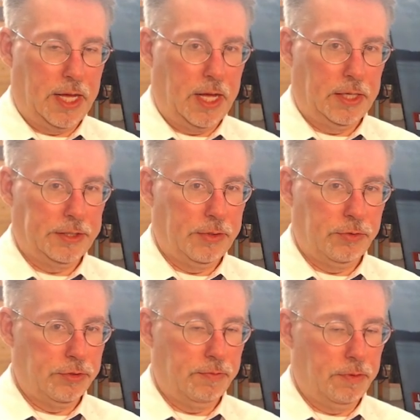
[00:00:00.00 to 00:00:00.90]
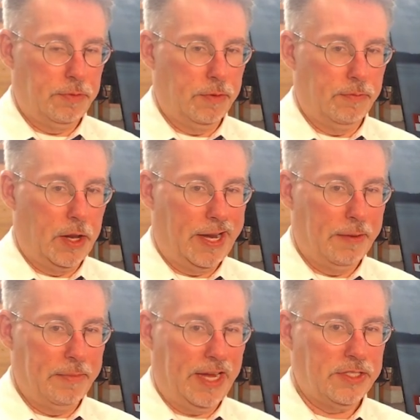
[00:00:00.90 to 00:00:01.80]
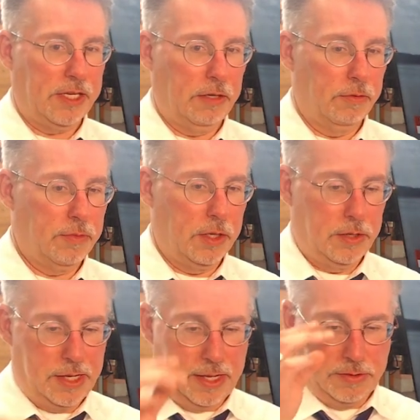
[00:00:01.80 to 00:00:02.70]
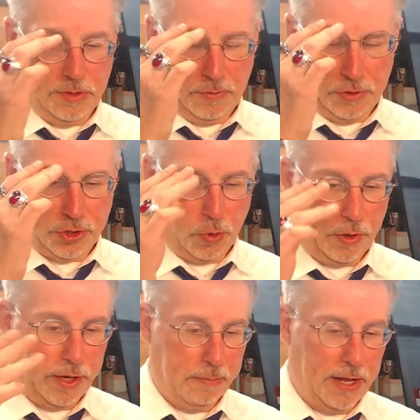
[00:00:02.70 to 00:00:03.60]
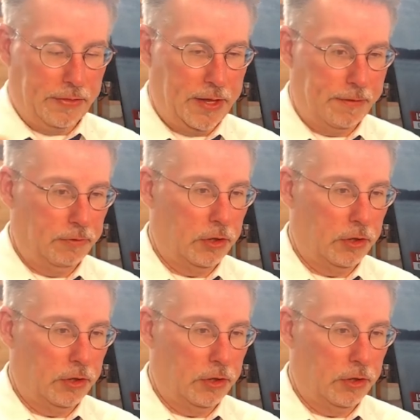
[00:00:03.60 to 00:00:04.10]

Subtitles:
It was an amazing story about that.